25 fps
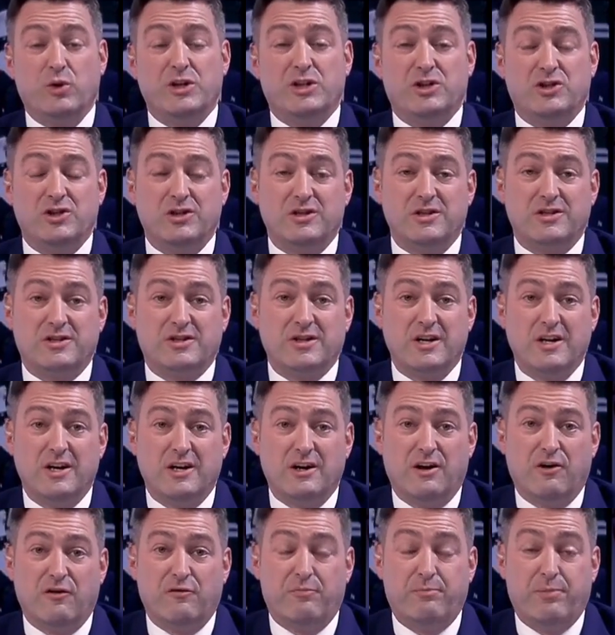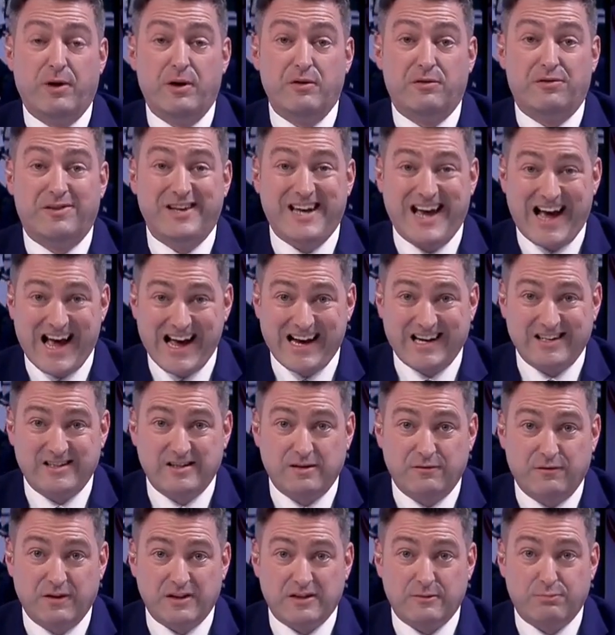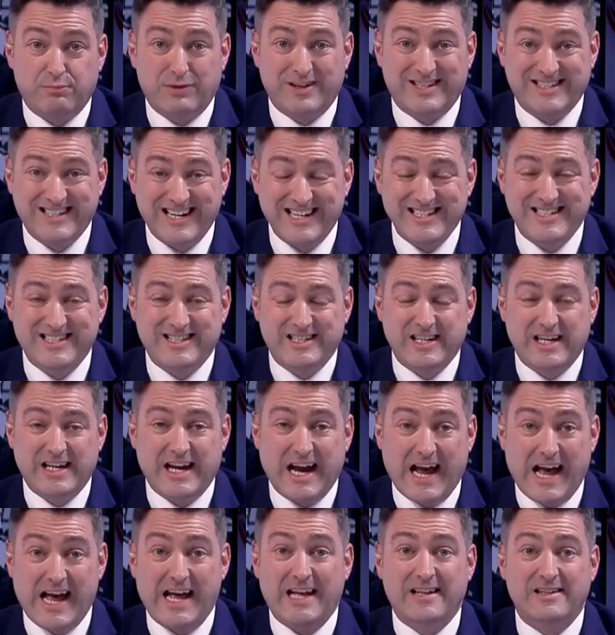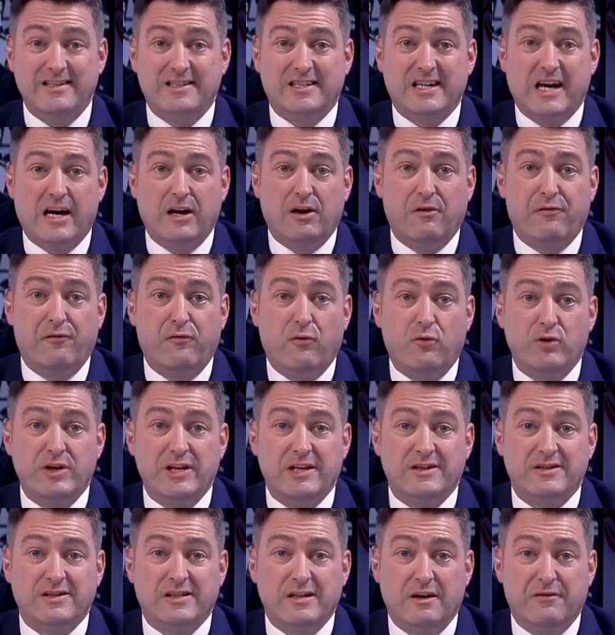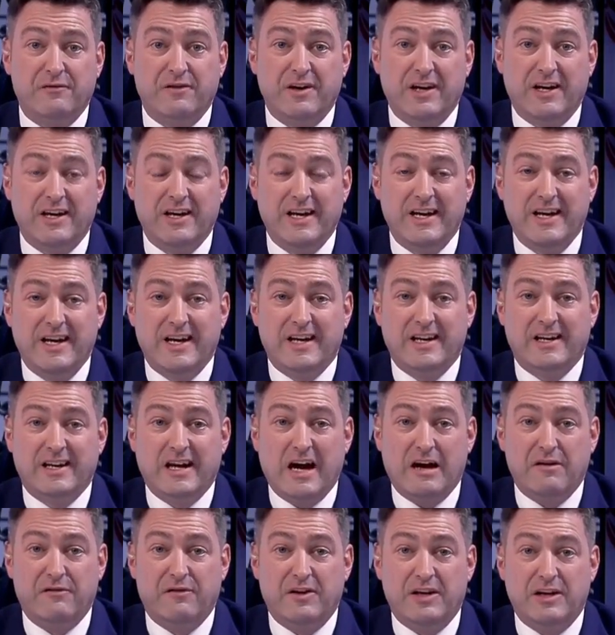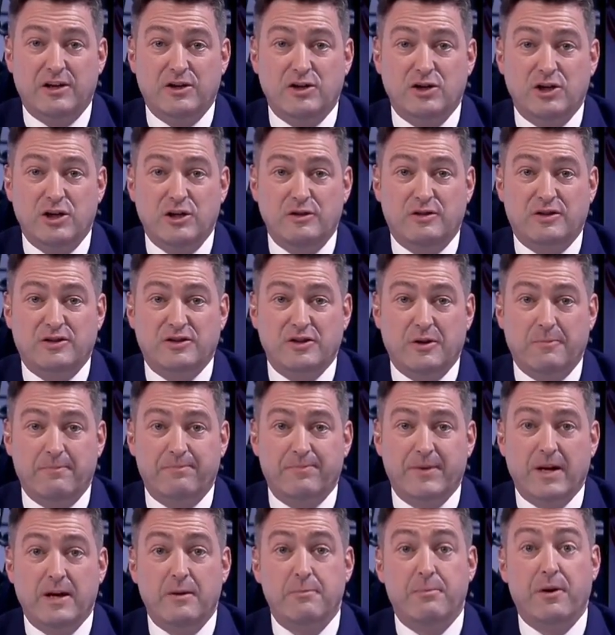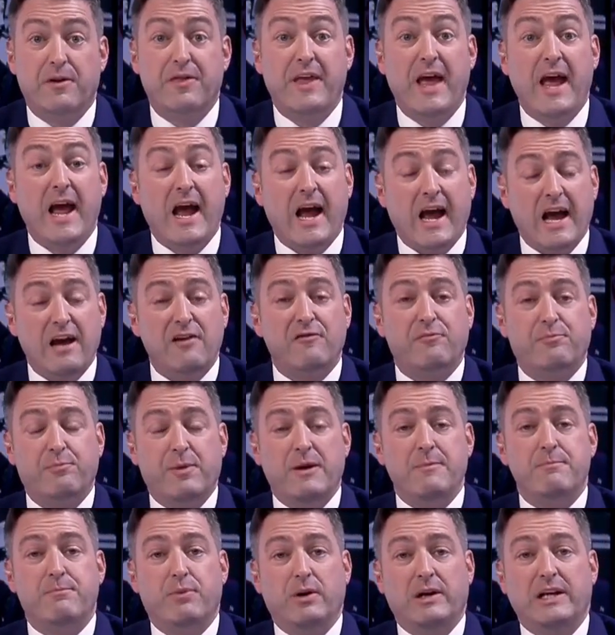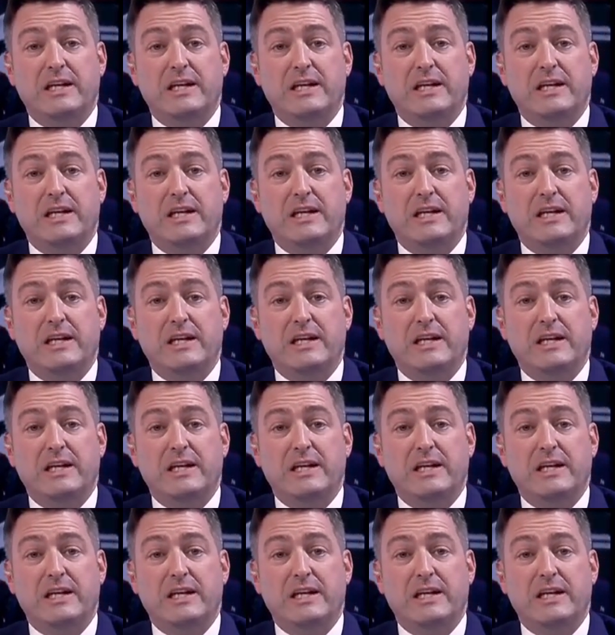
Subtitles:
the wishes of both the activists protesting and California's Governor Gavin Newsom. But there have been